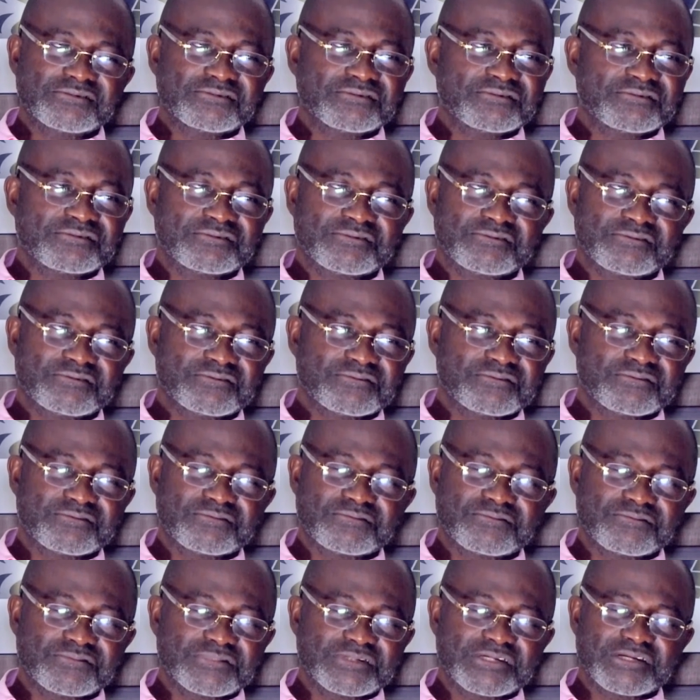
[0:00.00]
So
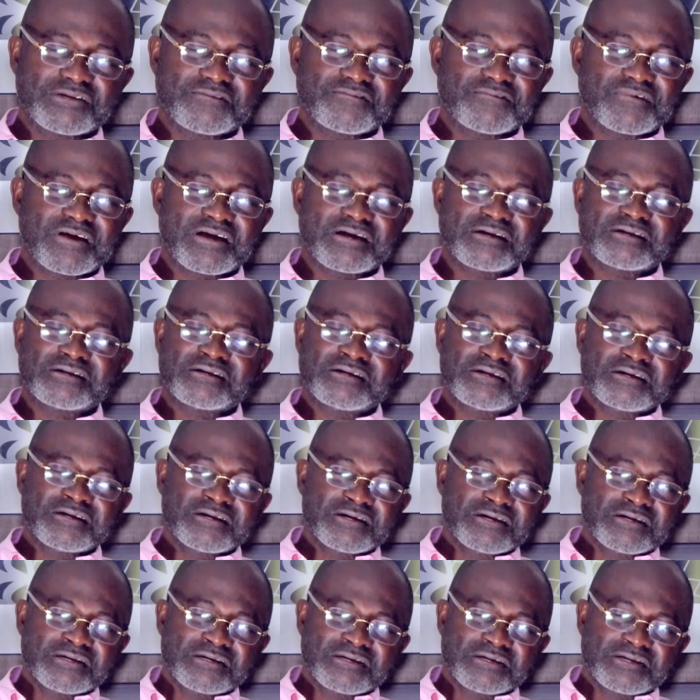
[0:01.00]
whatever,
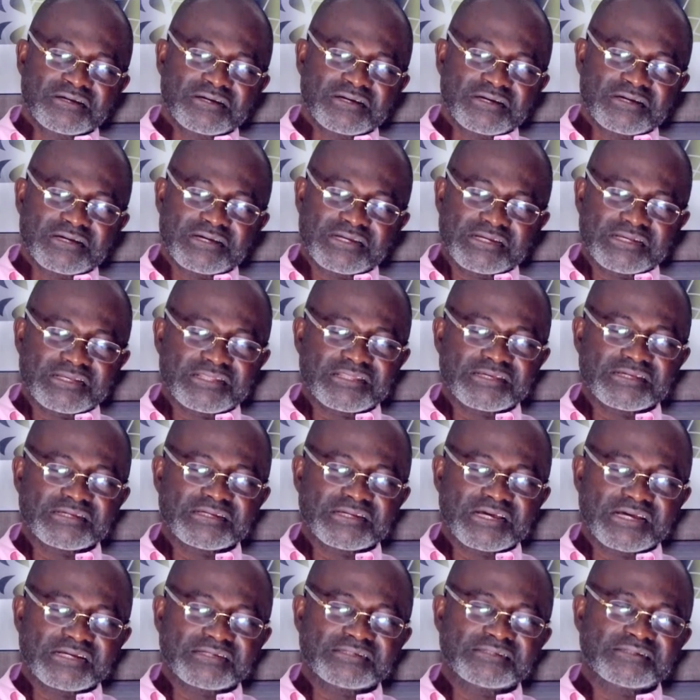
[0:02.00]

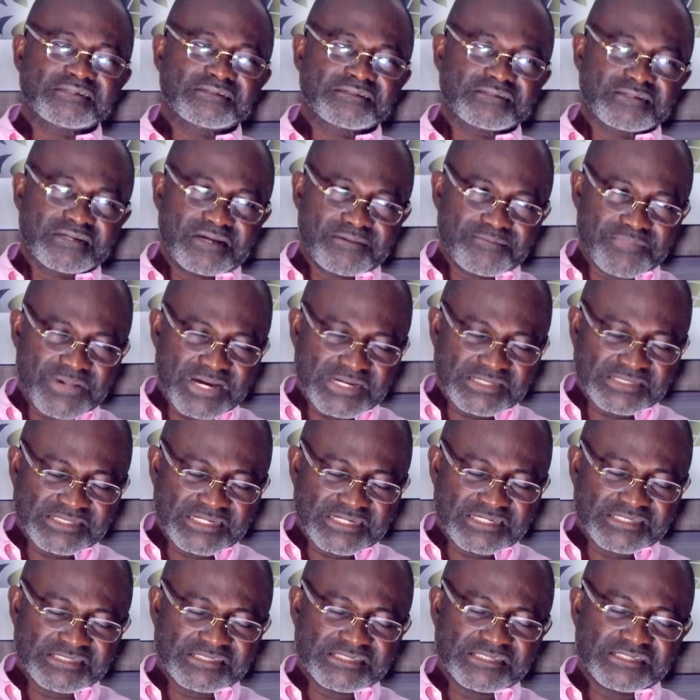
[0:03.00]
anything that my
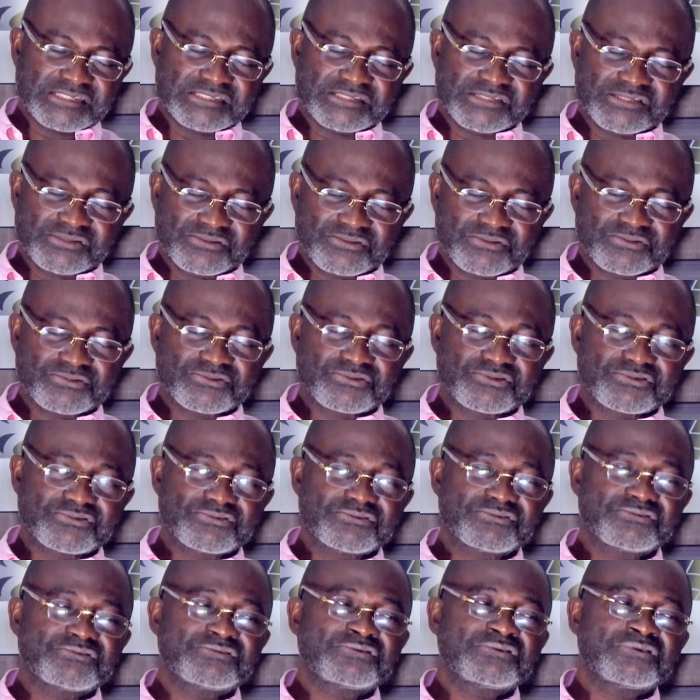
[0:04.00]
attention is drawn
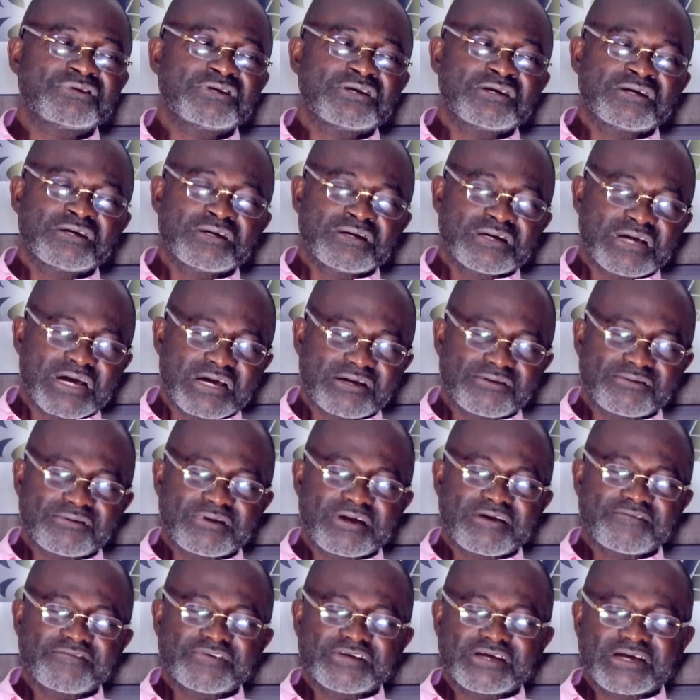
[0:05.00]
to, I
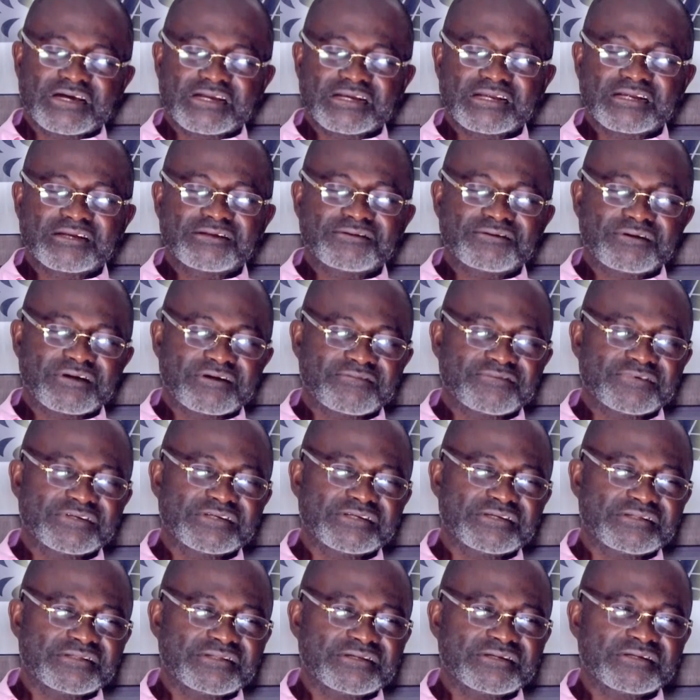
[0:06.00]
don't have a gun, I don't
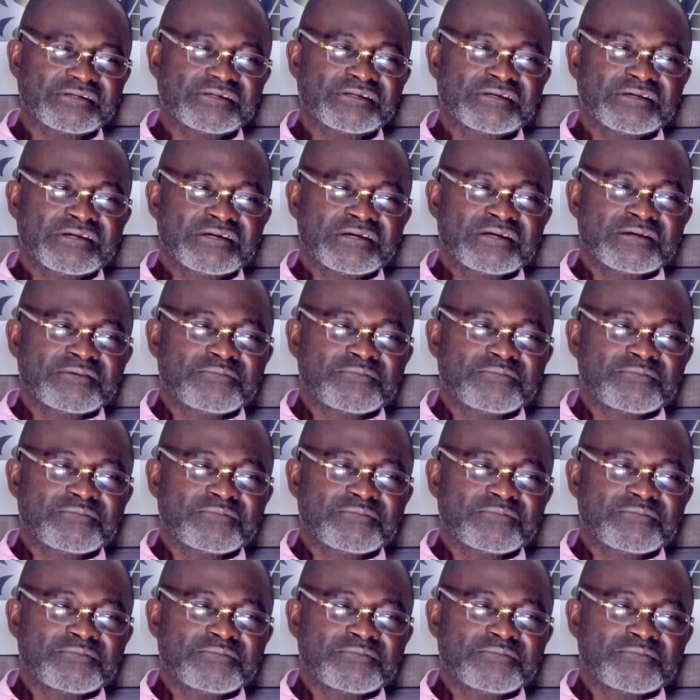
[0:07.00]
have anything.